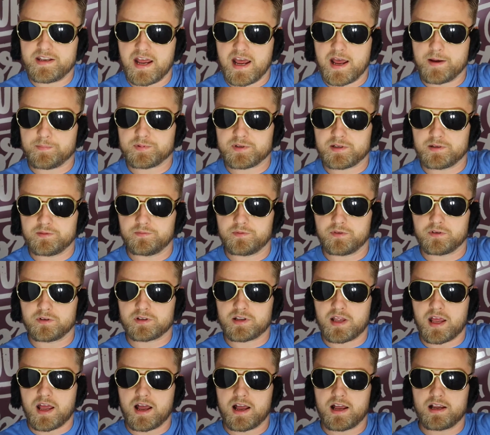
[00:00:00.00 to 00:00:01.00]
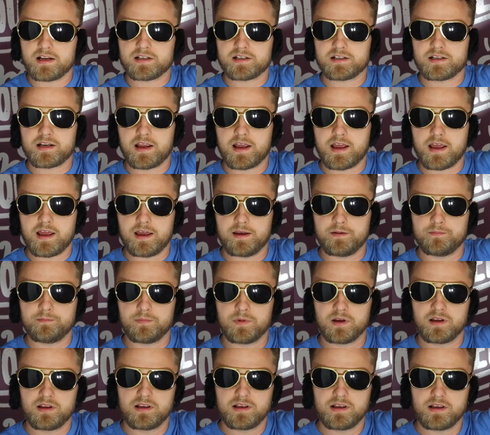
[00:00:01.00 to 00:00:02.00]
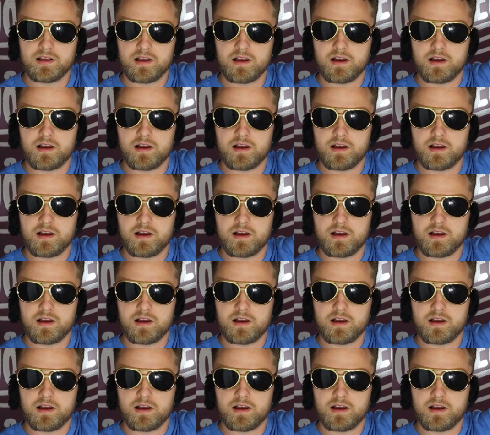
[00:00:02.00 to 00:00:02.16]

Dobson versus HASHEM